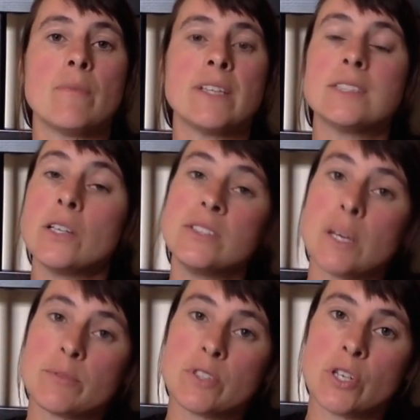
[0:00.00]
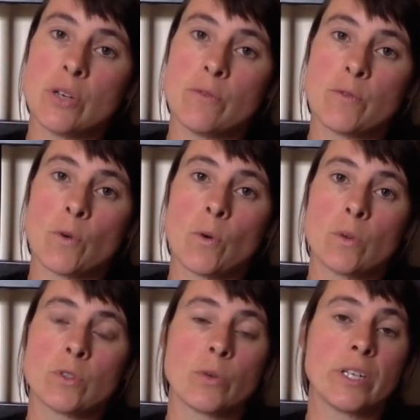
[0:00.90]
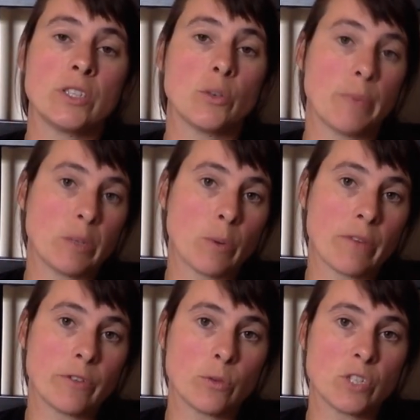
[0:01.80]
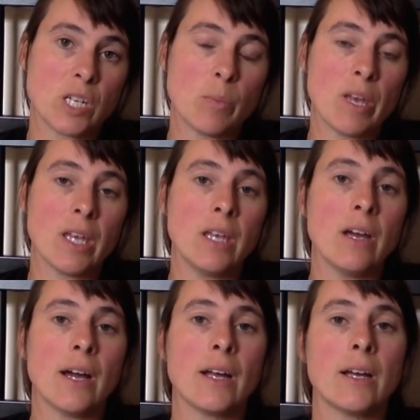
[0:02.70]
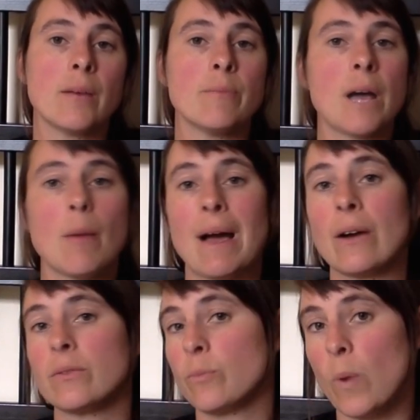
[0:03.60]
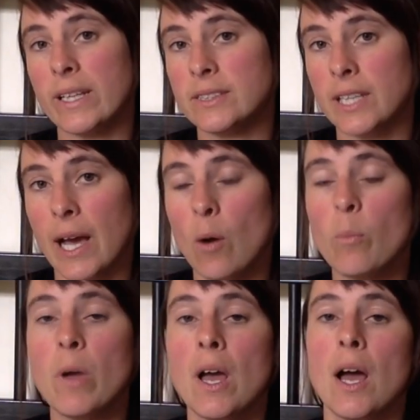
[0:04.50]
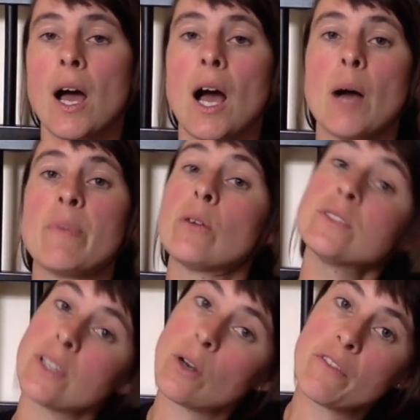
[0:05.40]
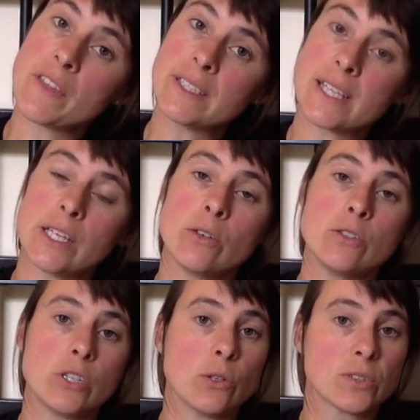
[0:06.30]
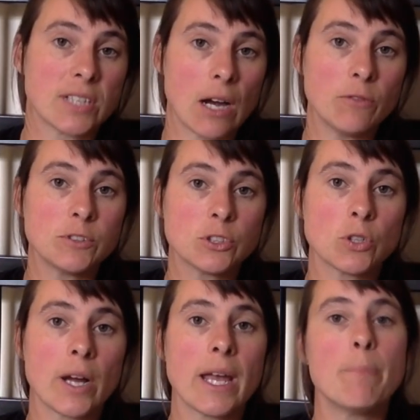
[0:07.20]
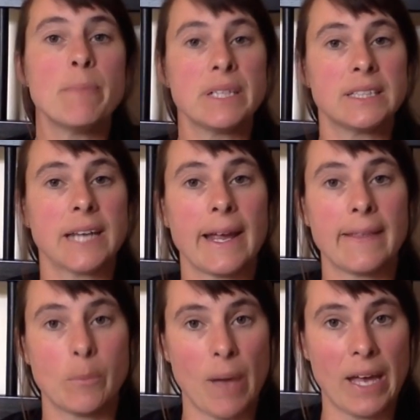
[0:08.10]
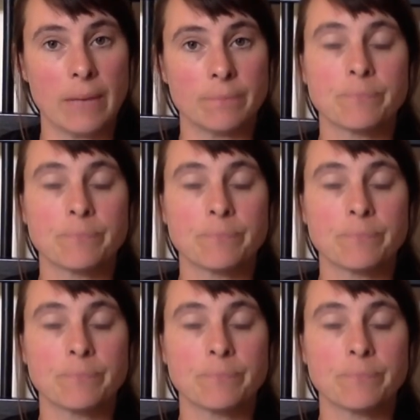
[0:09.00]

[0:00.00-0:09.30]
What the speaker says: There's no substitute for talking to your midwife and your GP about ways to help. There are also a lot of things that you can do yourself to try and mitigate the pain.